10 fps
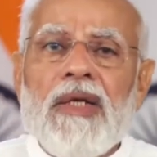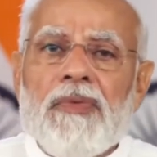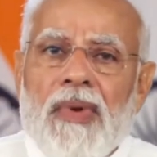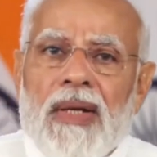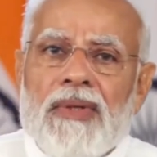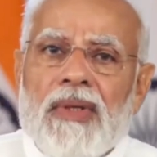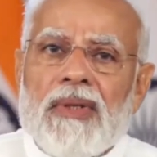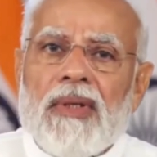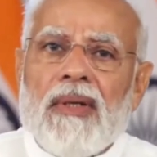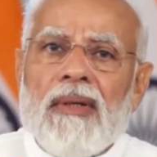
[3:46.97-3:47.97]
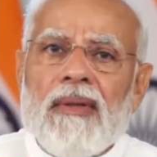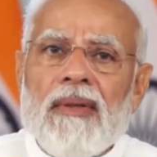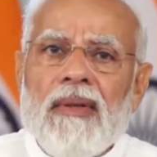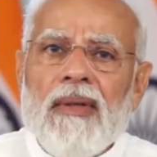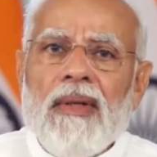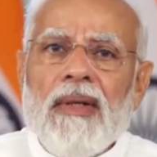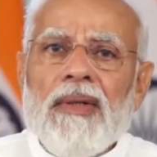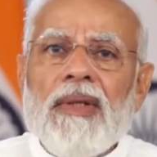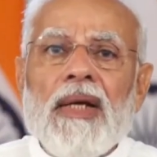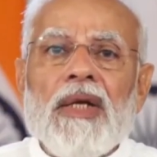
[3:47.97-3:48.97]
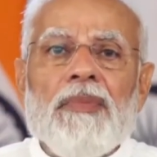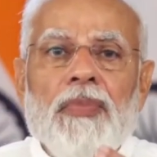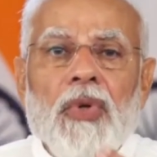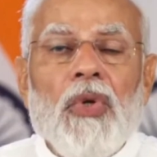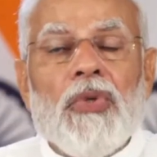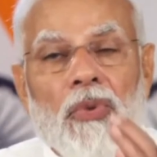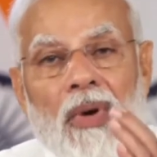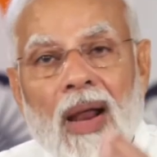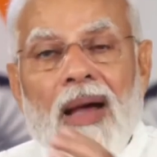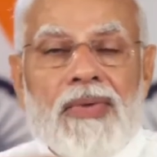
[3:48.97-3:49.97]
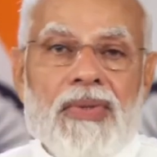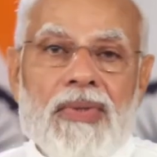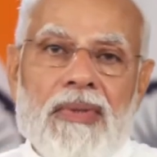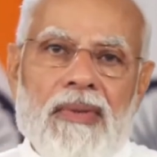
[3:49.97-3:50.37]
infrastructure that is built to last?